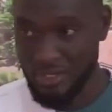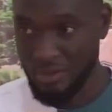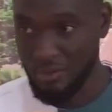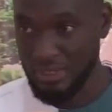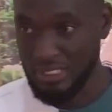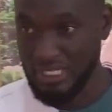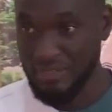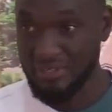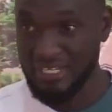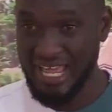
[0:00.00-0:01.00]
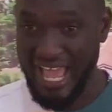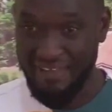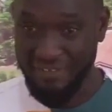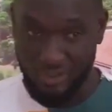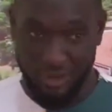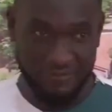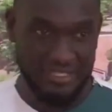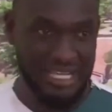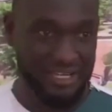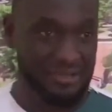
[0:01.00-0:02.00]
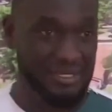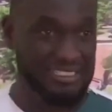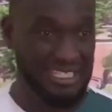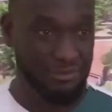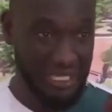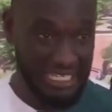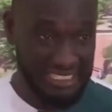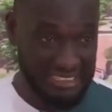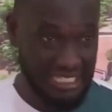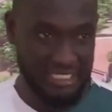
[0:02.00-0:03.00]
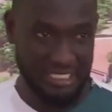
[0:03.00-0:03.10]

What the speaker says: We even have an offtake agreement in China.